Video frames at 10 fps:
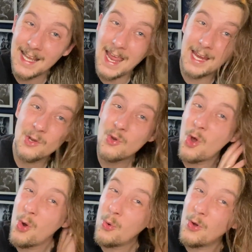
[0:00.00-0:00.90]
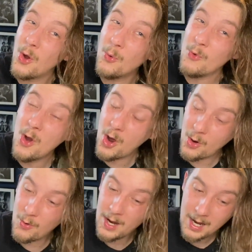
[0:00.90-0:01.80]
a no, no,
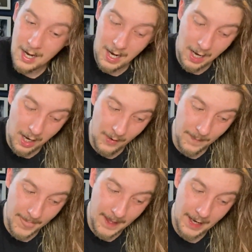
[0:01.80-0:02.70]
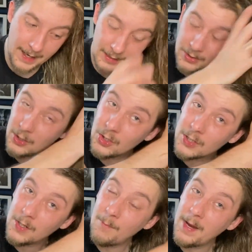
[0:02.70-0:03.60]
no. And
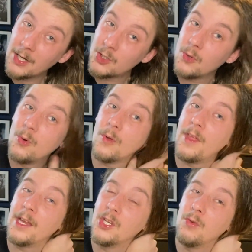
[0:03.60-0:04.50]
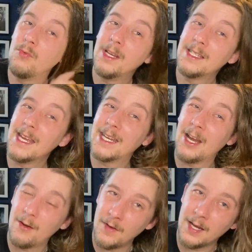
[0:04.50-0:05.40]
just make sure that you really take care
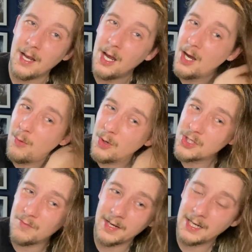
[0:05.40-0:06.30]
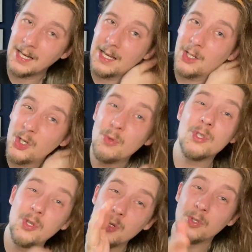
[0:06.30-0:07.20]
of it. Wash it regularly. Use
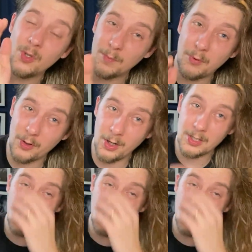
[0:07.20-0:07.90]
good product.